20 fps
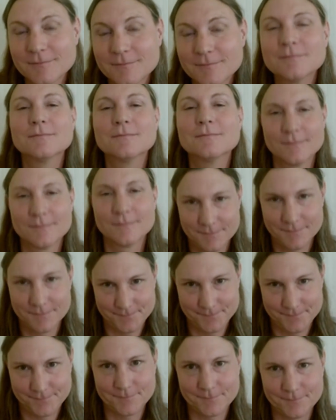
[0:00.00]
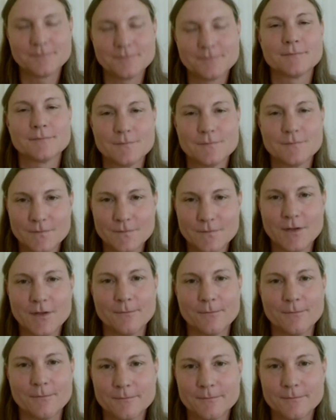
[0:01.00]

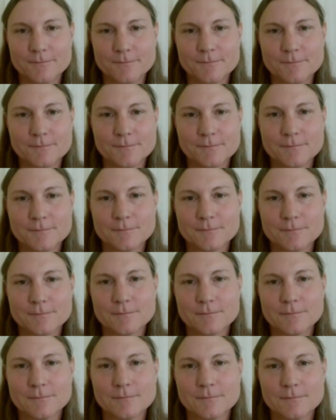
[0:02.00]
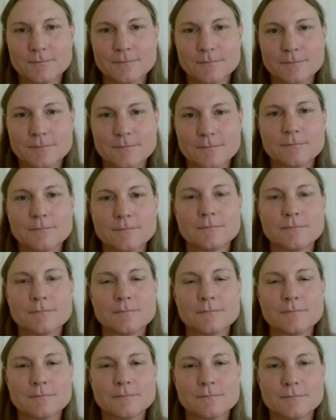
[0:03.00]

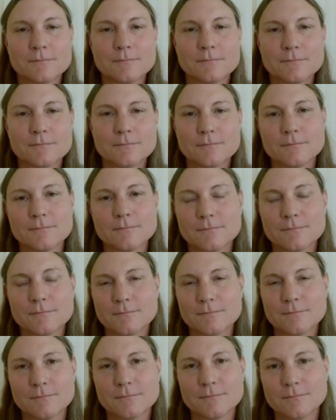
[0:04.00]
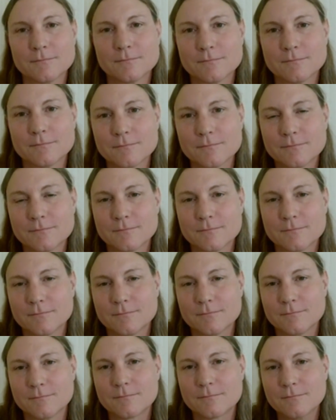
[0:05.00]

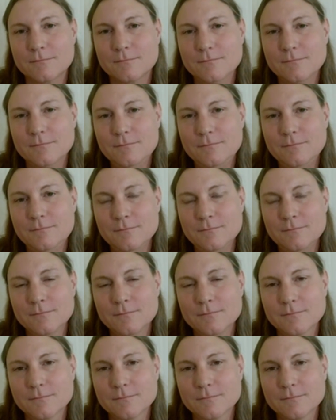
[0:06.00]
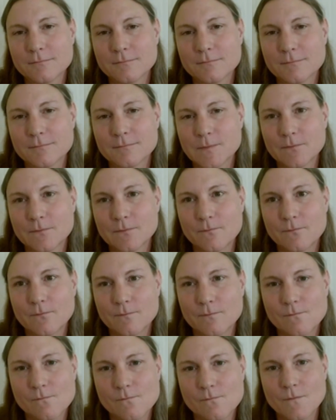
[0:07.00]
No words are spoken by the person on screen.